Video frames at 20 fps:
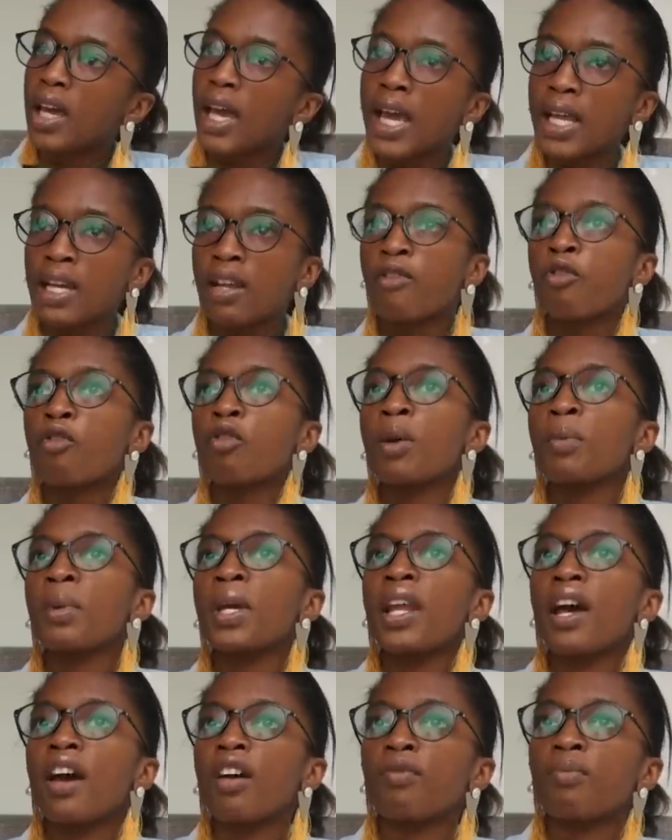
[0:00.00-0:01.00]
And if
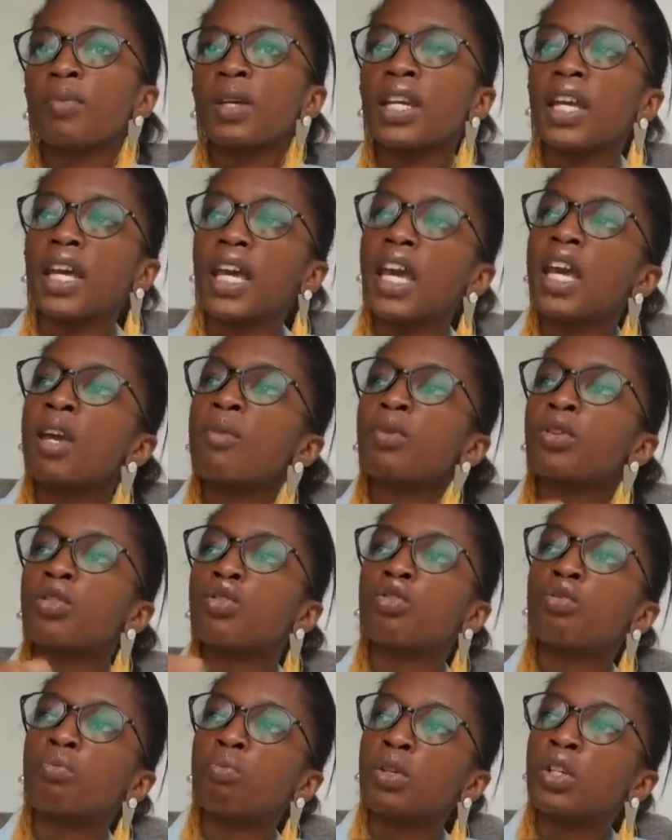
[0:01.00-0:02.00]
women have been able
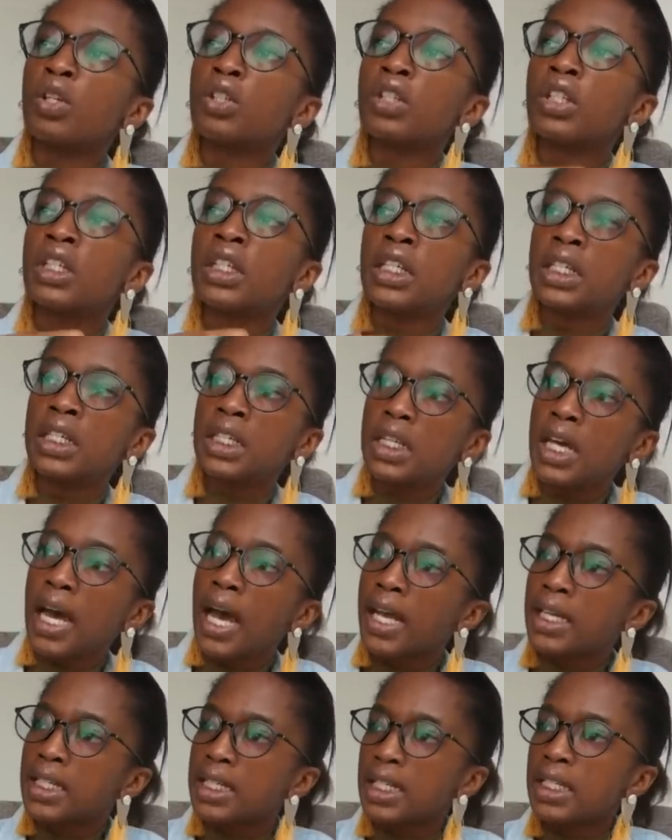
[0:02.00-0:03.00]
to build an
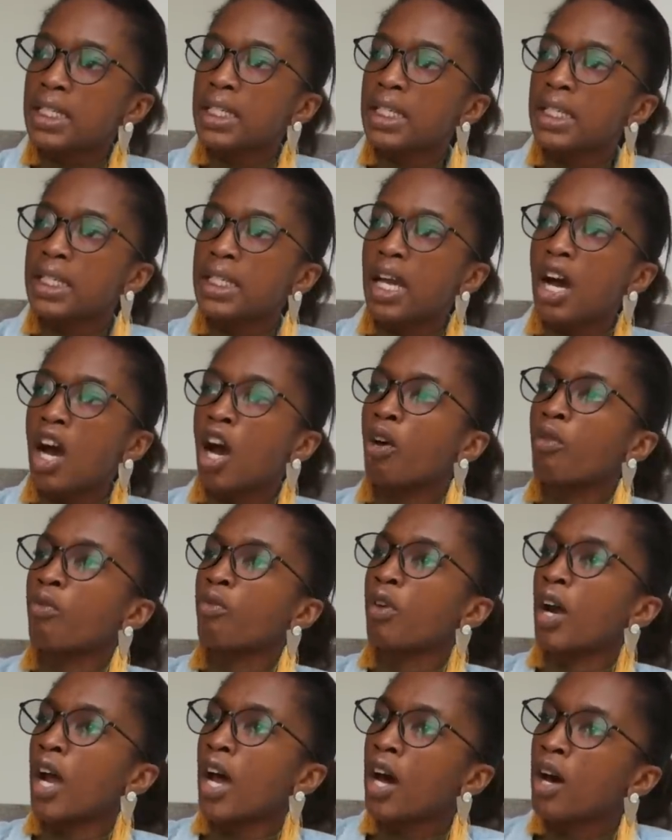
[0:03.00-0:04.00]
identity
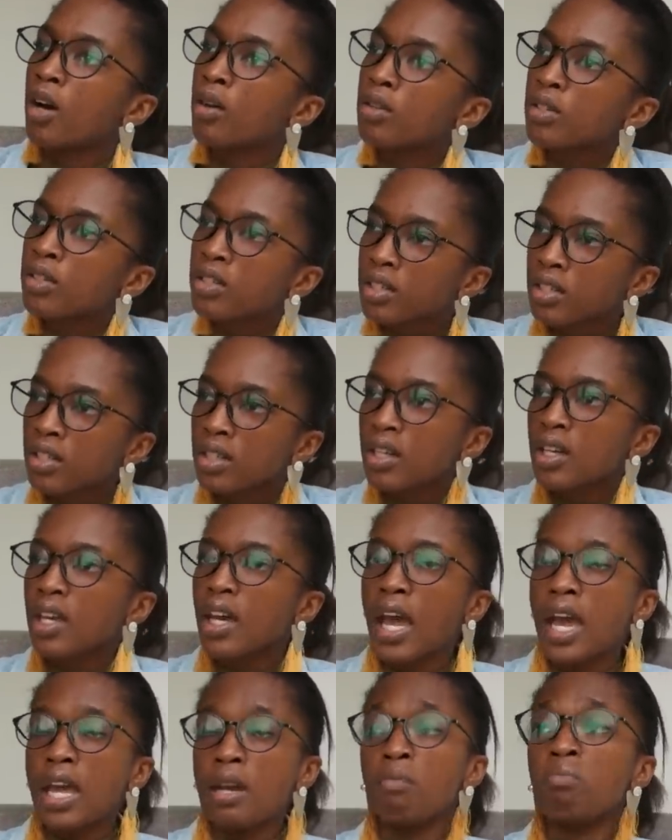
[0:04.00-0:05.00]
around
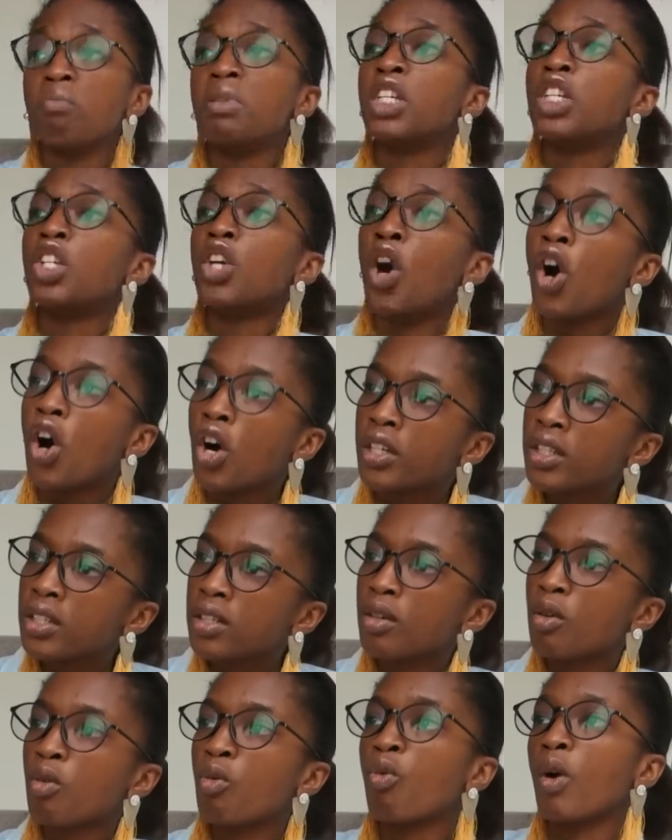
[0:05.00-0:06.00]
and
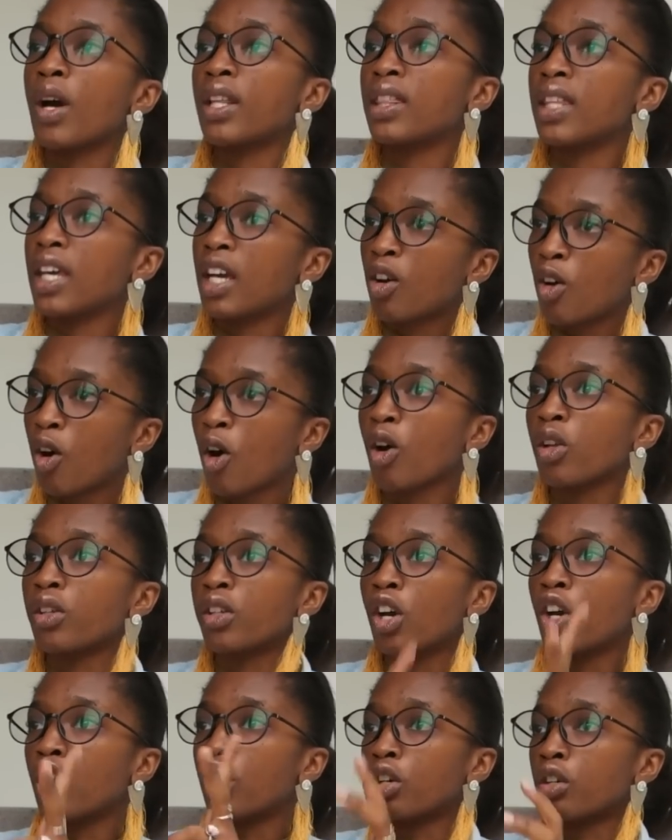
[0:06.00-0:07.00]
beyond what they
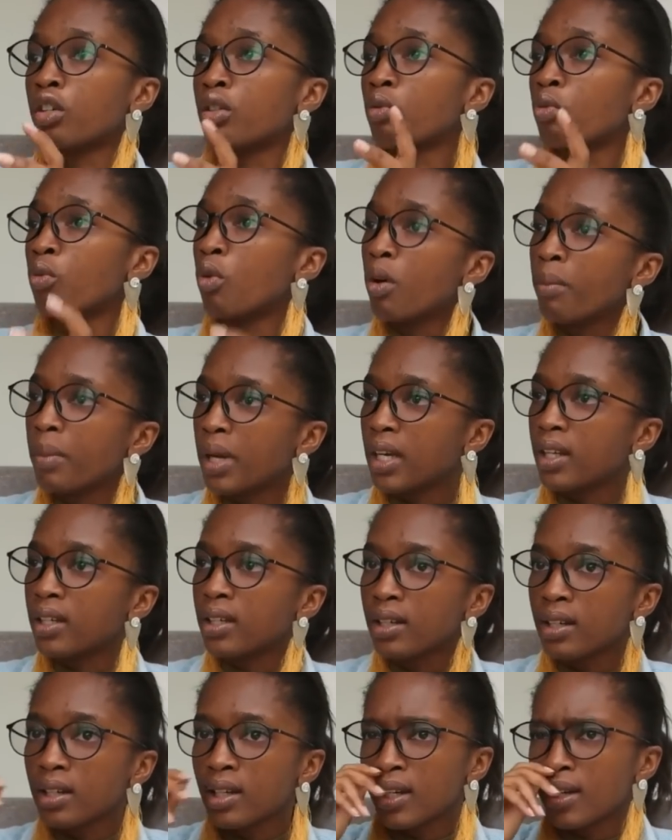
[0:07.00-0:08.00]
called a good
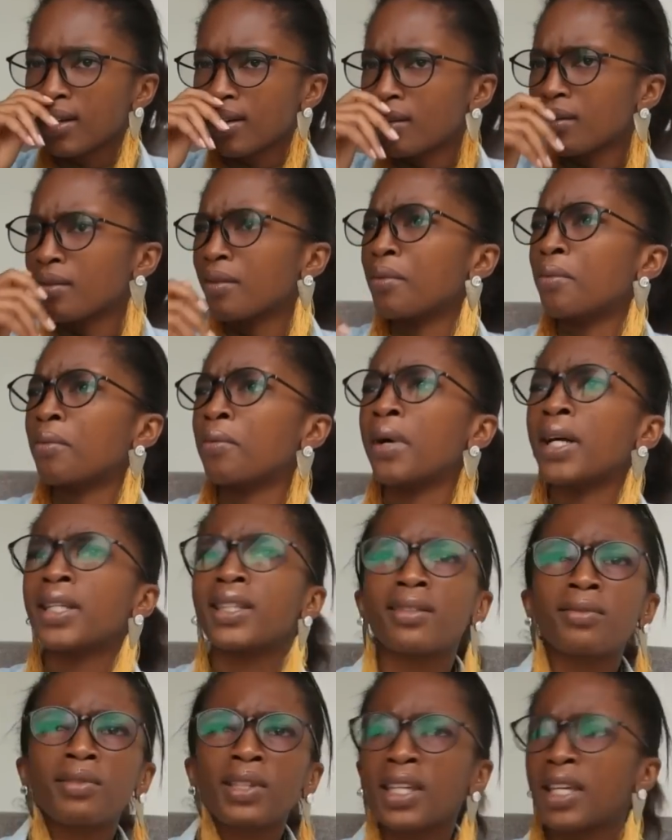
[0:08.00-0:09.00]
woman,
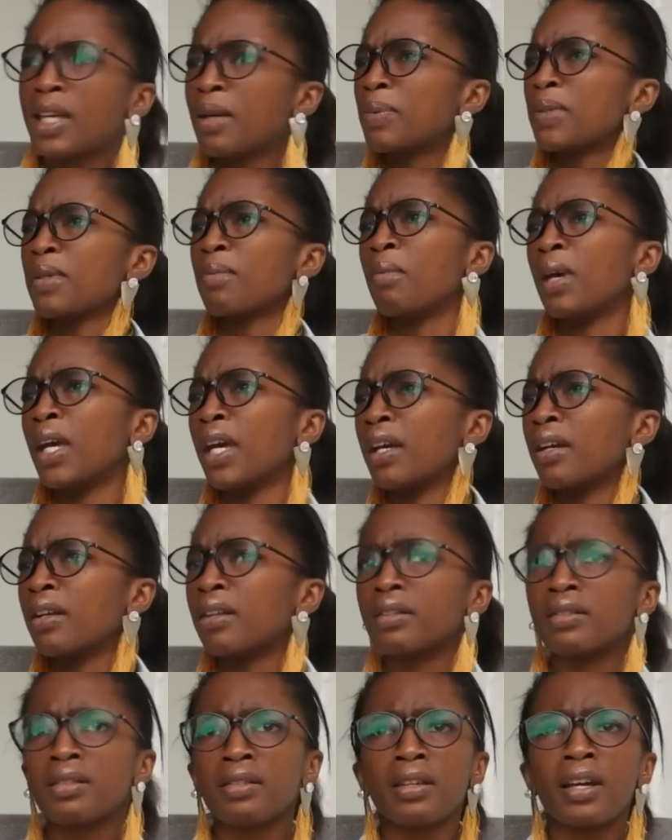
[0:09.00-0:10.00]
what keeps
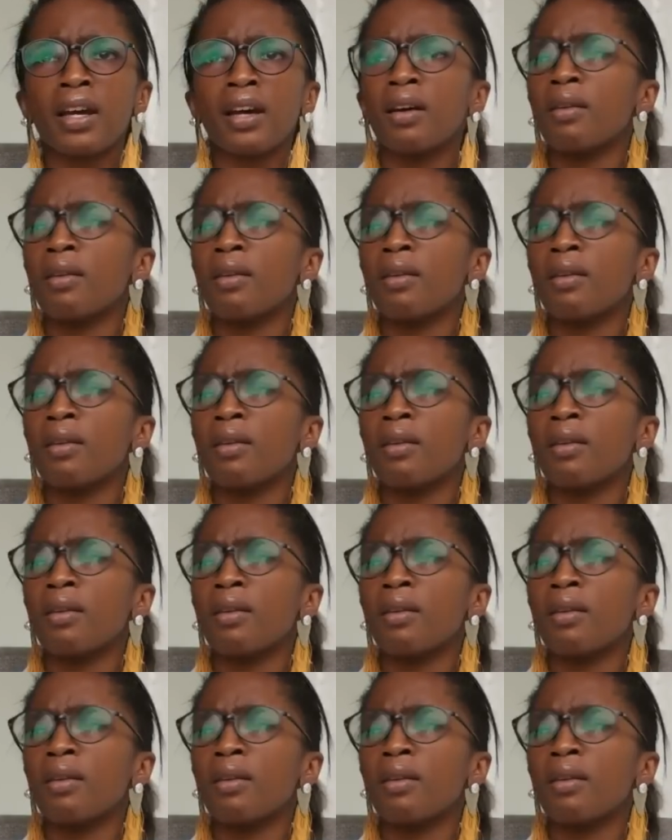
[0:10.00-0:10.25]
males,